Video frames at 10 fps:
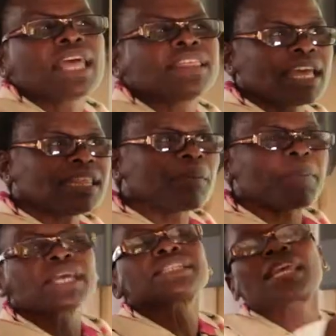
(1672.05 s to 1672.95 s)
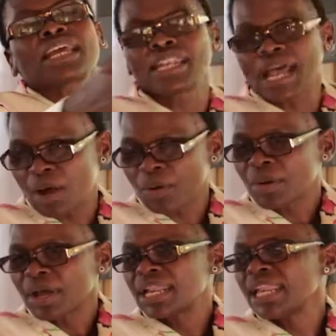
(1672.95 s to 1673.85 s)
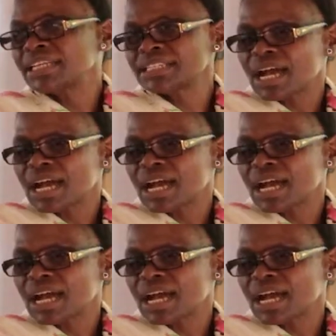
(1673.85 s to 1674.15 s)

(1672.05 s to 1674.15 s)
then the banks can now lend it